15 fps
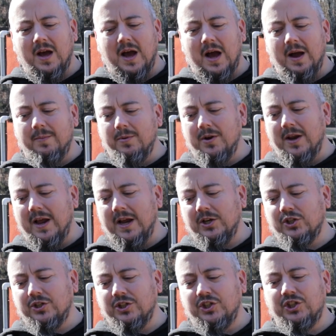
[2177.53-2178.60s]
I'm going to
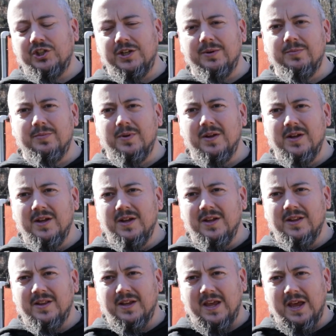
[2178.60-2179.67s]
actually shim
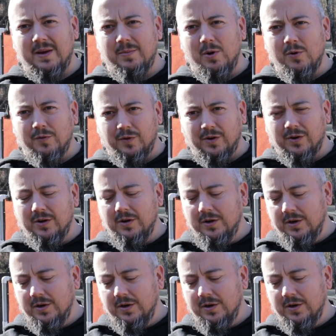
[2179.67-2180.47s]
the cam over.